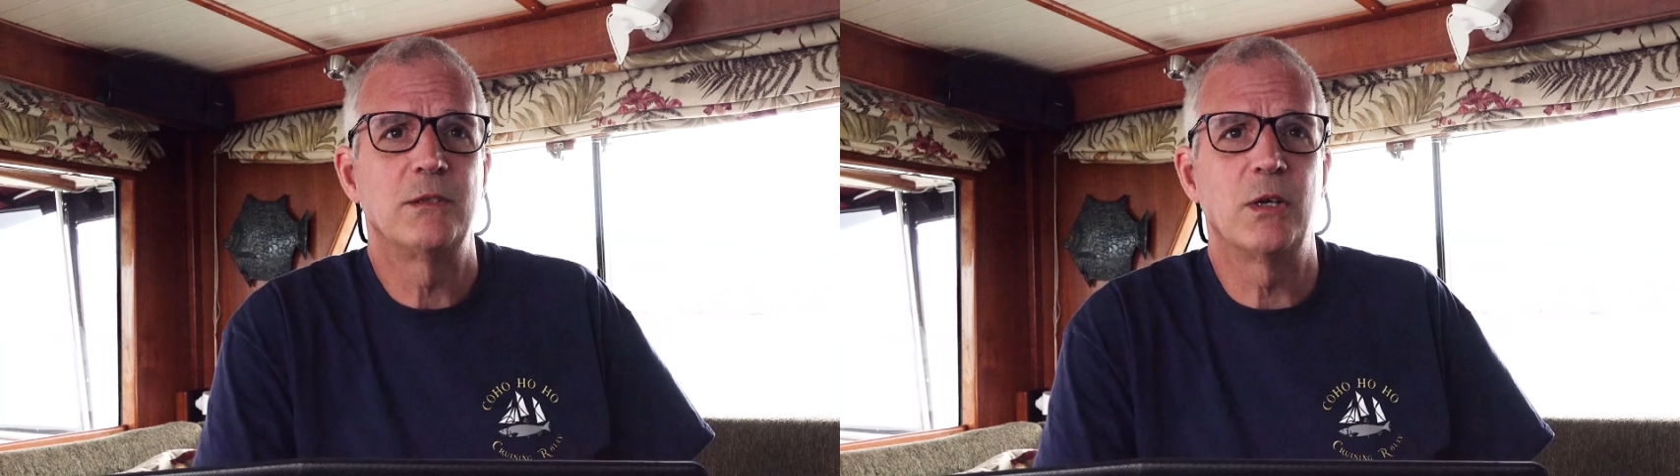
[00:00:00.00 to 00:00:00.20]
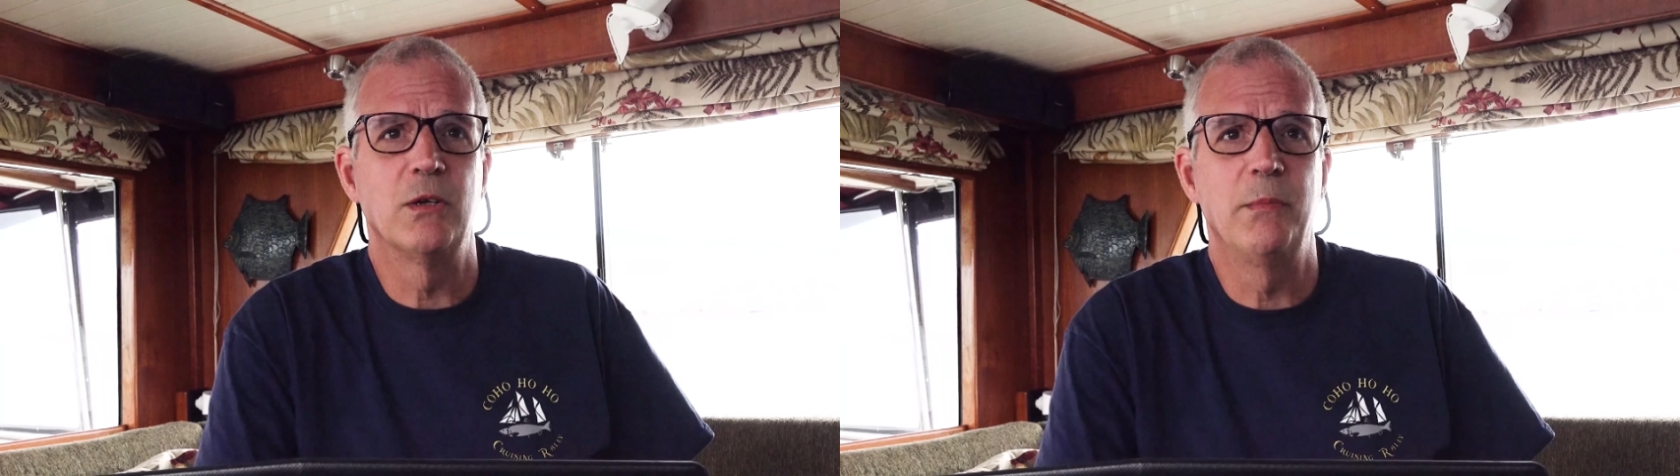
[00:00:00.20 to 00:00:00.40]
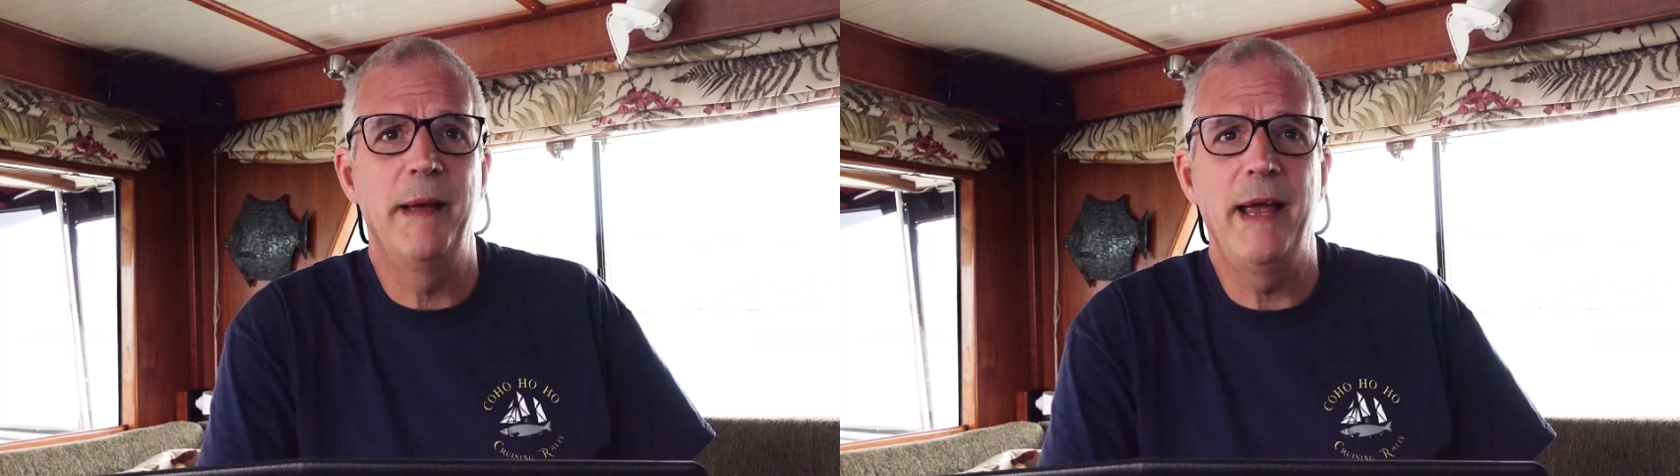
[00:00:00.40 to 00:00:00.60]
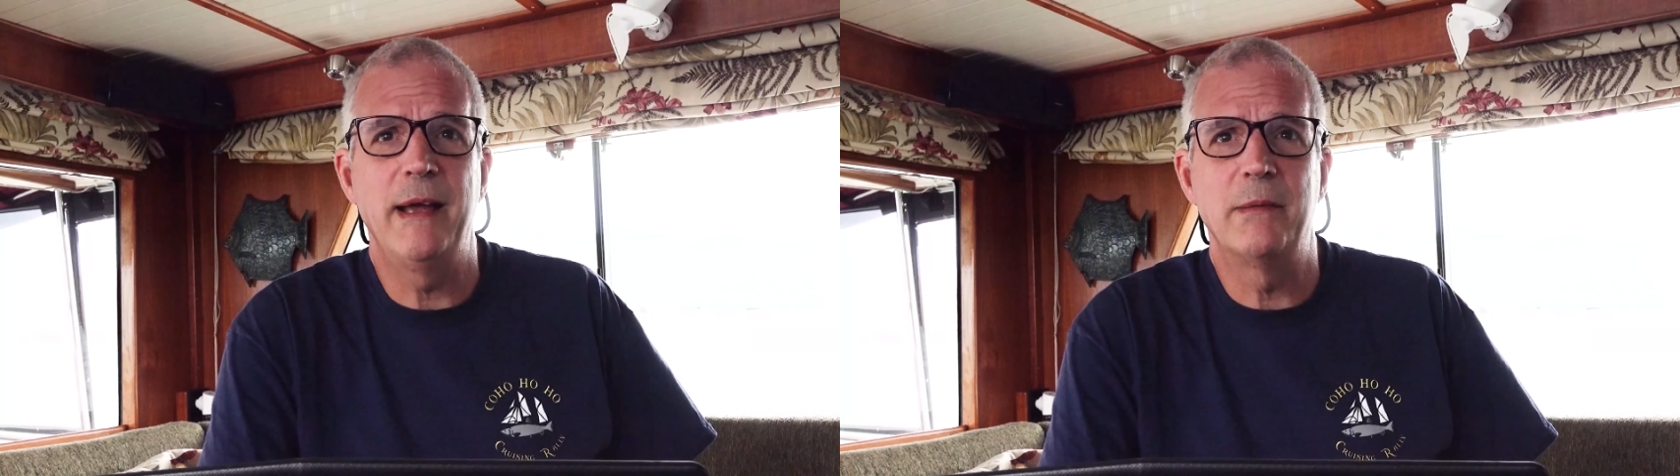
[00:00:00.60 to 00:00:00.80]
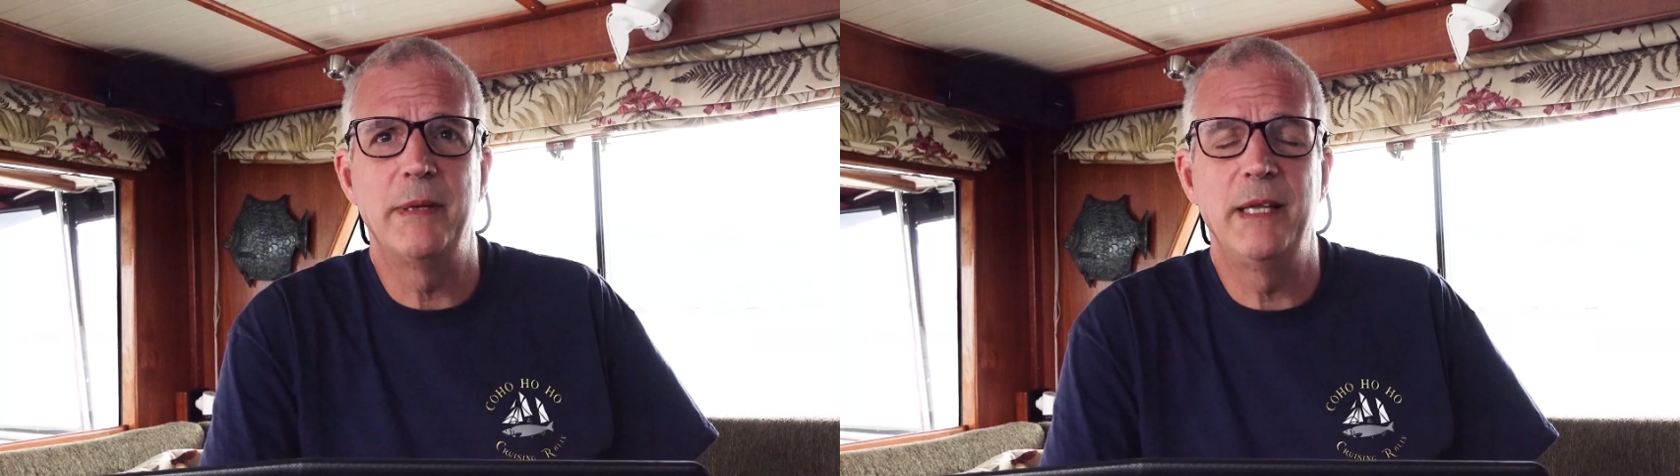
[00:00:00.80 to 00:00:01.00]
Turtle
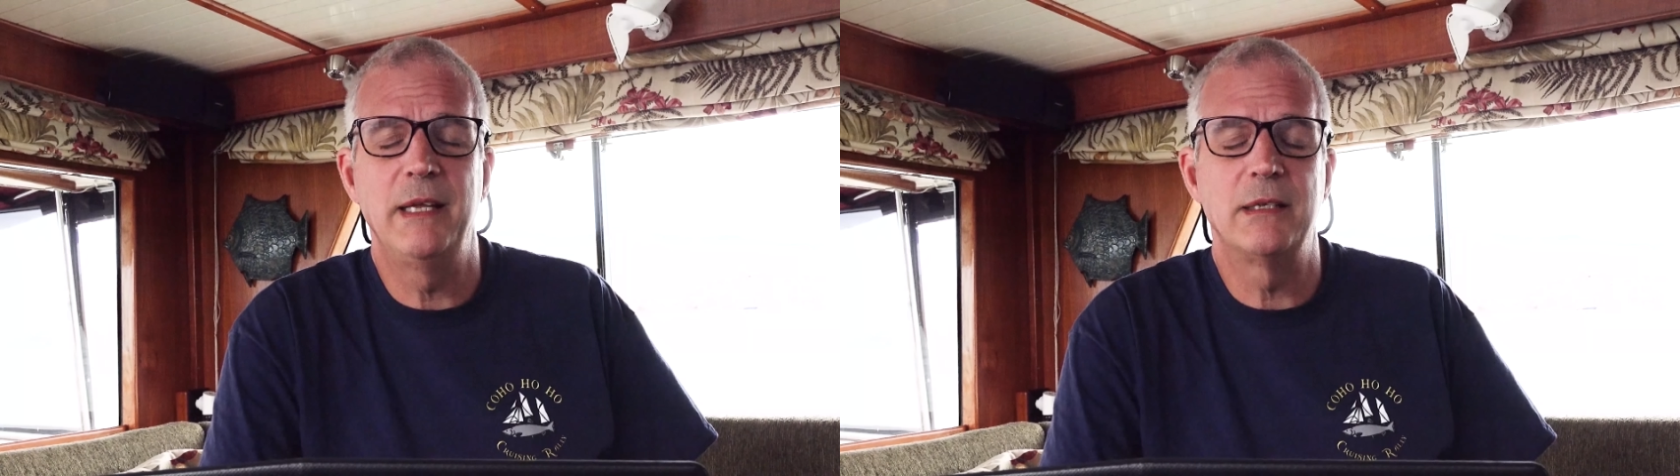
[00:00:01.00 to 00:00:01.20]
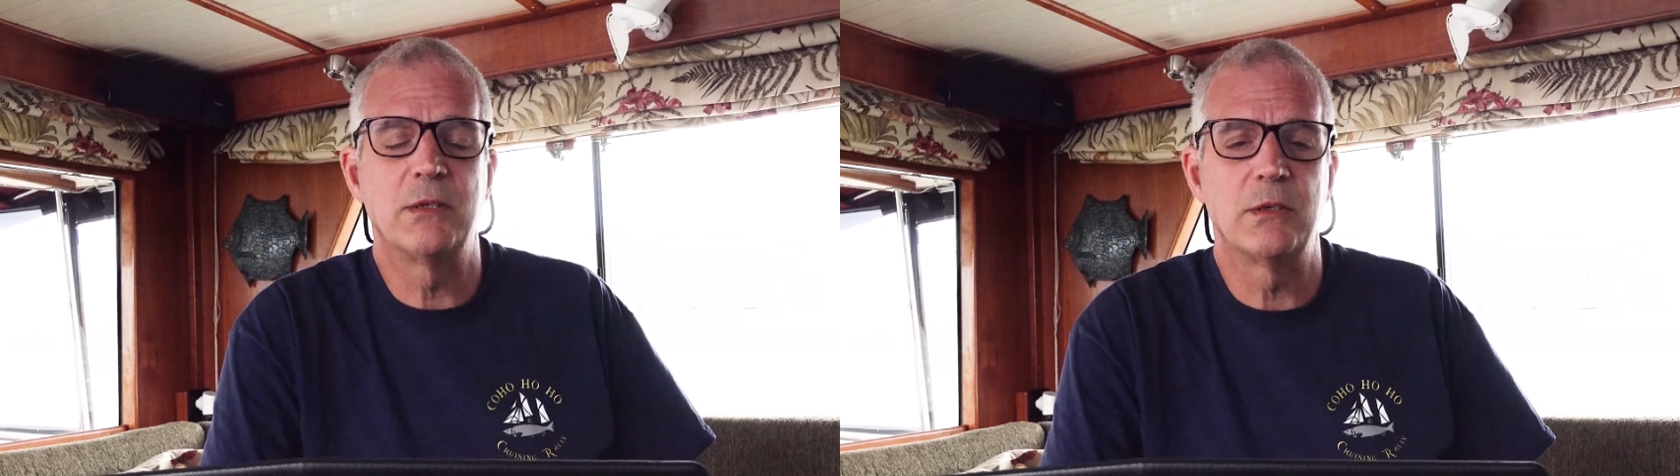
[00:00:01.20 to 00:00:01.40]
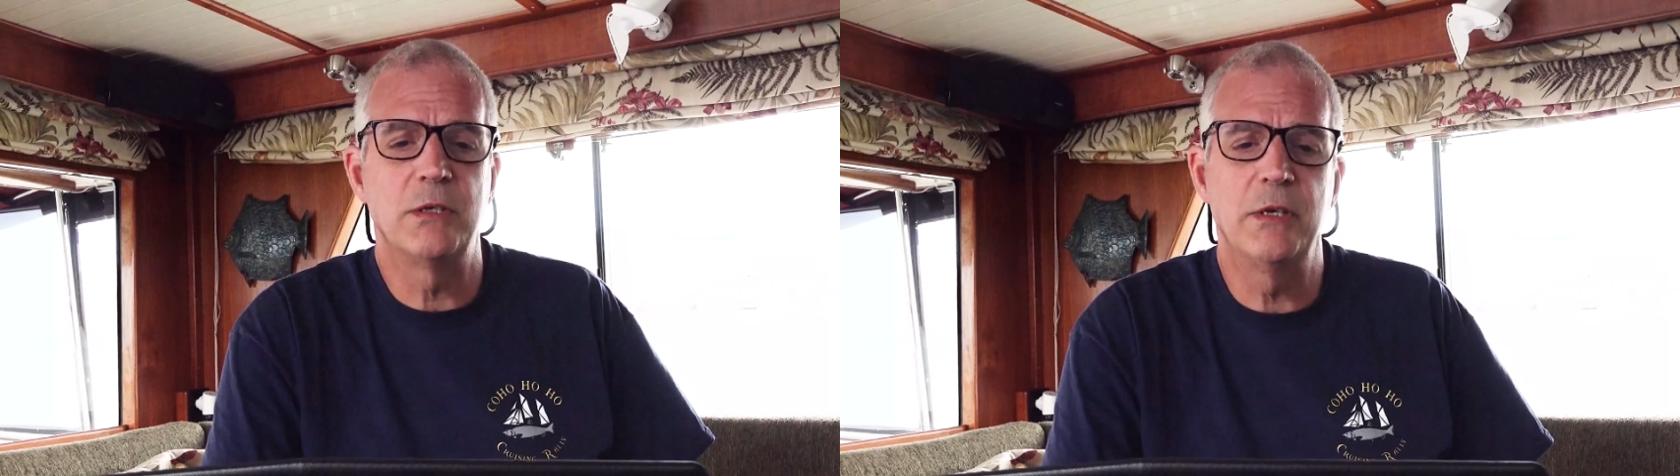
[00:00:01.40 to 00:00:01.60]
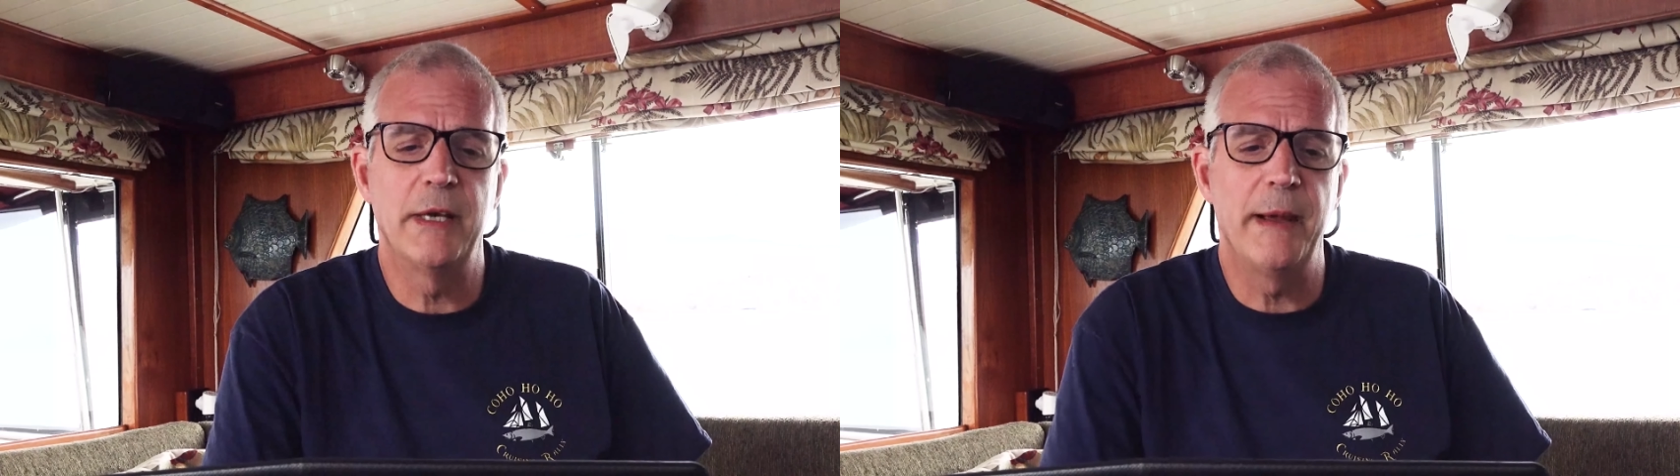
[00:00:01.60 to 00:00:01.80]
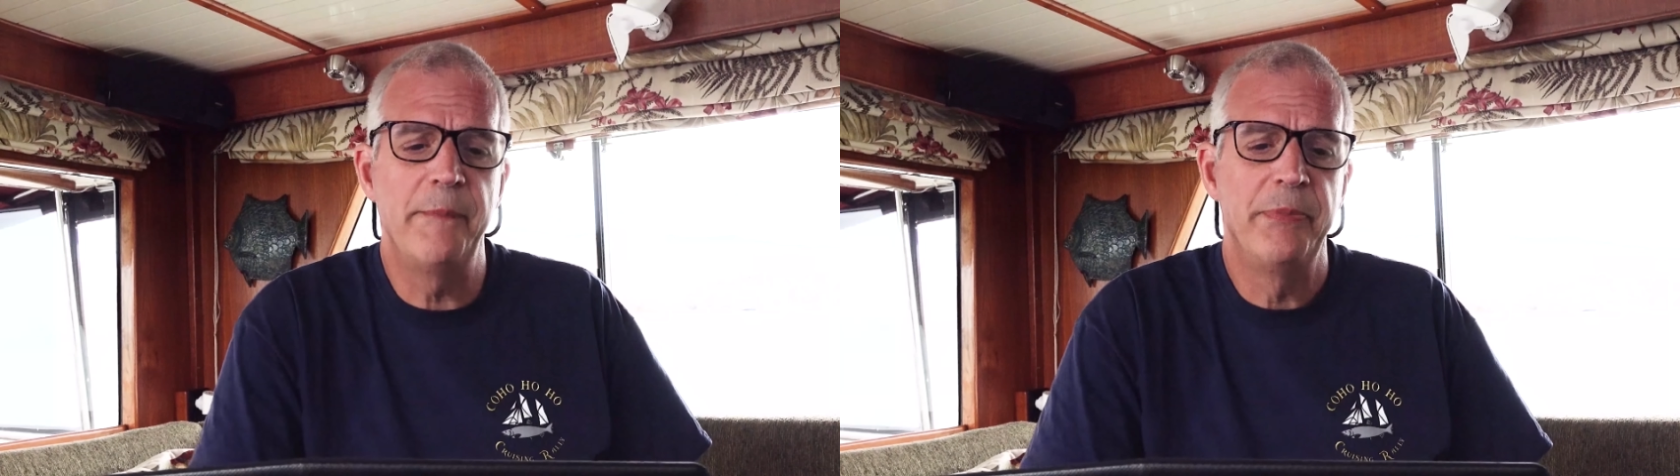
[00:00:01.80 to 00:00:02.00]
Bay or Bahia
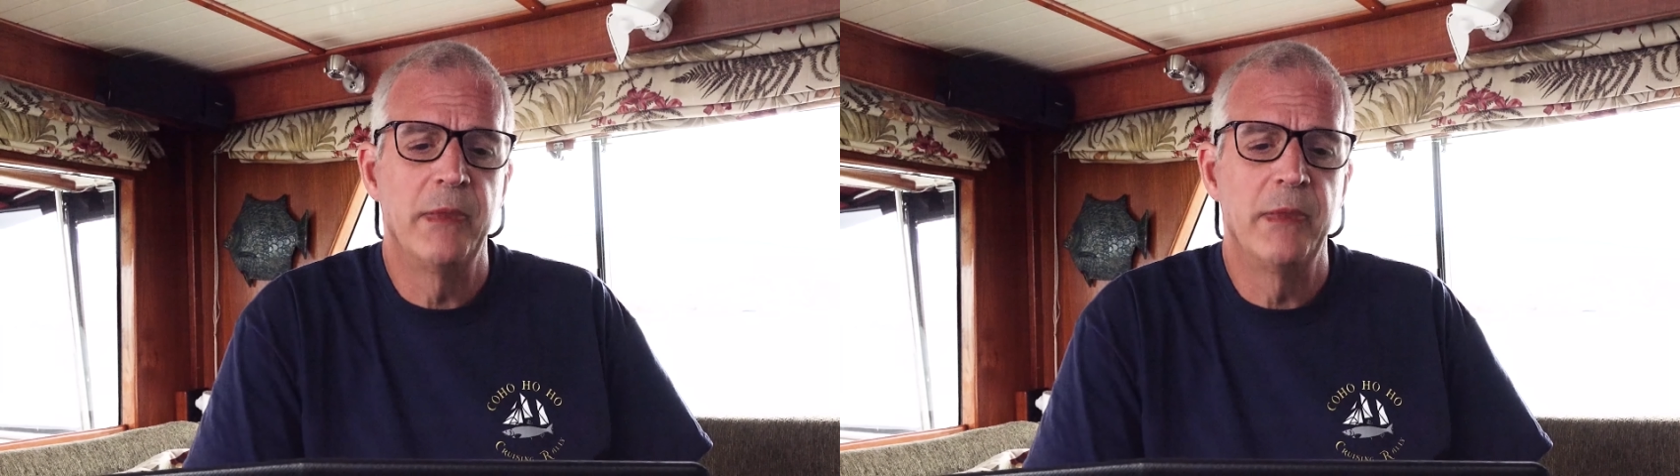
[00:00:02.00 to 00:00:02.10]
Tortuga.